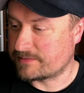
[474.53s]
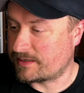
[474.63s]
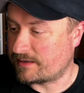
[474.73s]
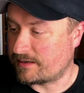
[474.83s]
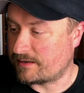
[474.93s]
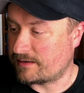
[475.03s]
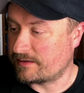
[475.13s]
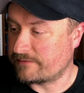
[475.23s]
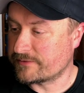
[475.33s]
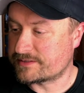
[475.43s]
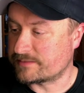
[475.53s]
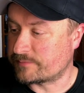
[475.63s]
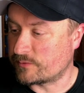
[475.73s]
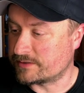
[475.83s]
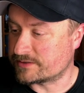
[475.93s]
a very
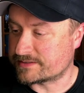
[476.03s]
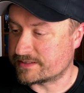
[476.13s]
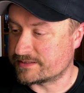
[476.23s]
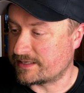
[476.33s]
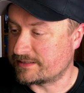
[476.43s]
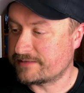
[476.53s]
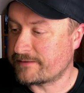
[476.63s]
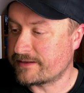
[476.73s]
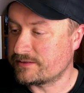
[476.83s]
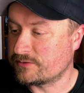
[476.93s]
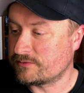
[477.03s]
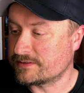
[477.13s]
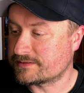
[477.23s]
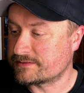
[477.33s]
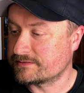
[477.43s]
simple one just says, identify the
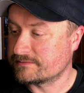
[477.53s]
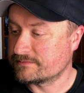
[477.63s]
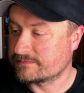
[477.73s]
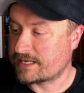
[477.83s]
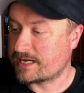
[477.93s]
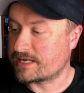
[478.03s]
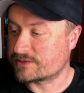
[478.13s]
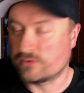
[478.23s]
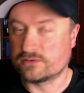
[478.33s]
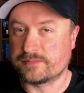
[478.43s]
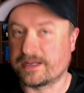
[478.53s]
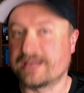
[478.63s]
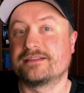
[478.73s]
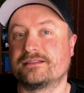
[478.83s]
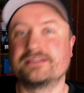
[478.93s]
oldest cache owned
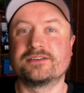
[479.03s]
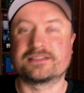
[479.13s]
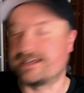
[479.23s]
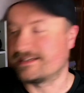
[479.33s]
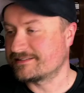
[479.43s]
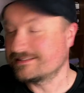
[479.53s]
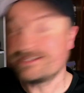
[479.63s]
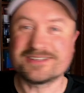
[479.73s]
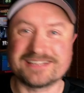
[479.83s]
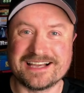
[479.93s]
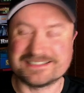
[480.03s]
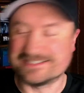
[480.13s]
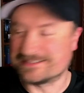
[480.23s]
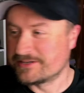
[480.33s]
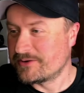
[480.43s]
by Lyric Glass. Lyric Glass
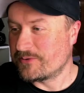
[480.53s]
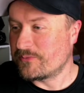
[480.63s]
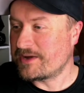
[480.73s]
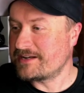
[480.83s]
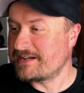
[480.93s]
is one